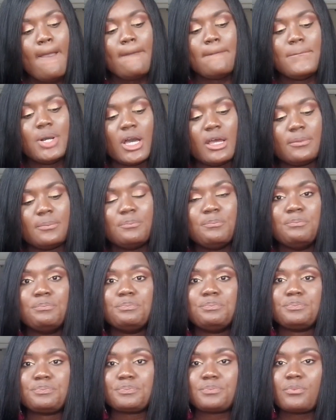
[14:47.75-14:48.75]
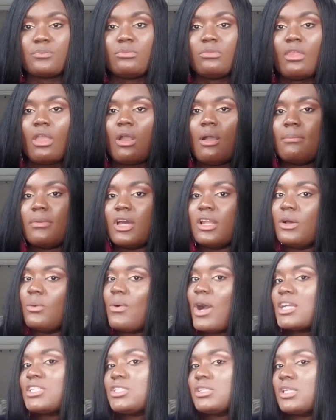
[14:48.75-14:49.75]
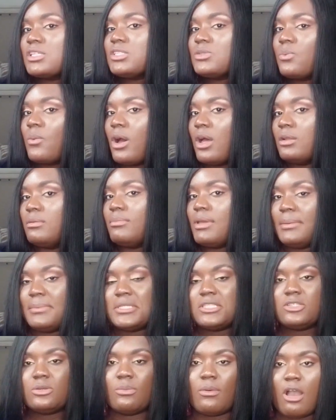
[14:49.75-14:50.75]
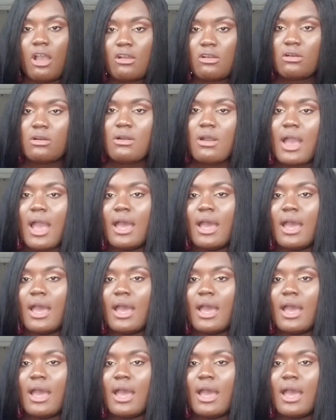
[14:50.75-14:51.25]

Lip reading: But I'm going to wash this one maybe tomorrow.